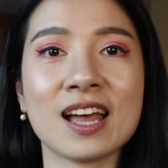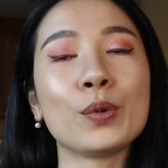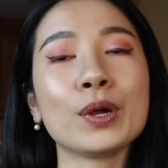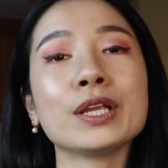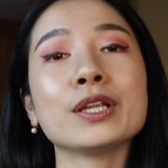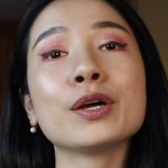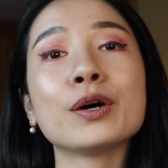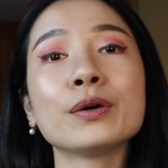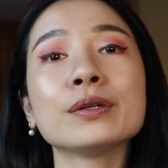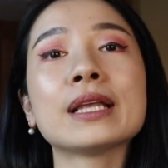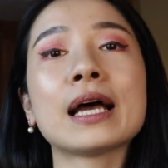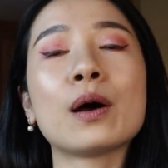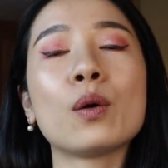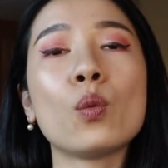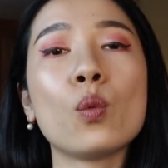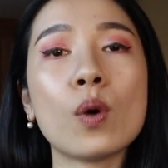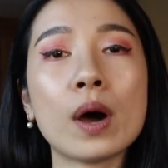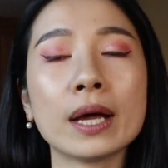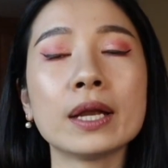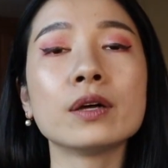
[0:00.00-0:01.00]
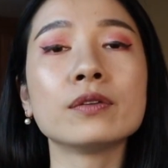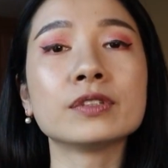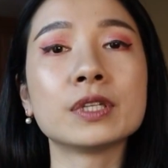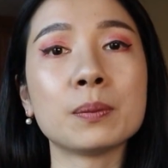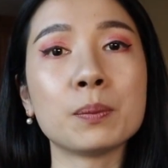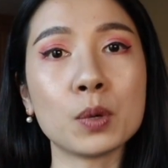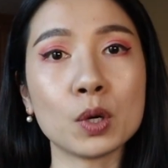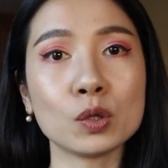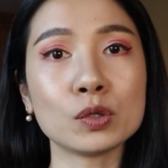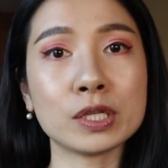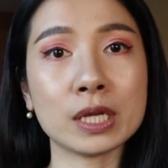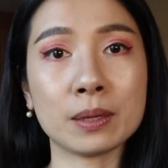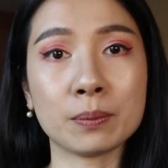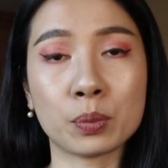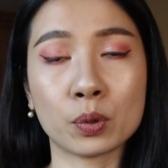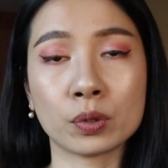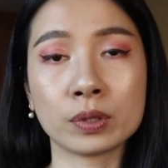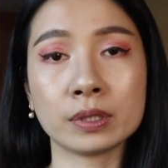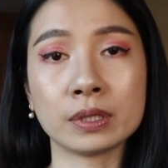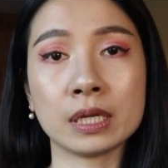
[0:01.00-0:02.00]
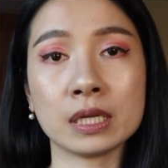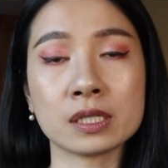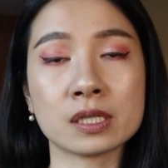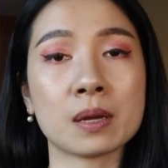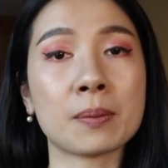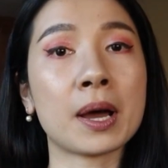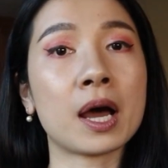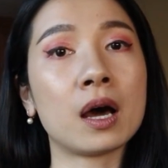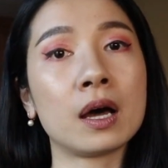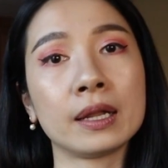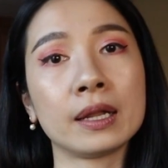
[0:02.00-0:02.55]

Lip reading: We know that one of the most important things about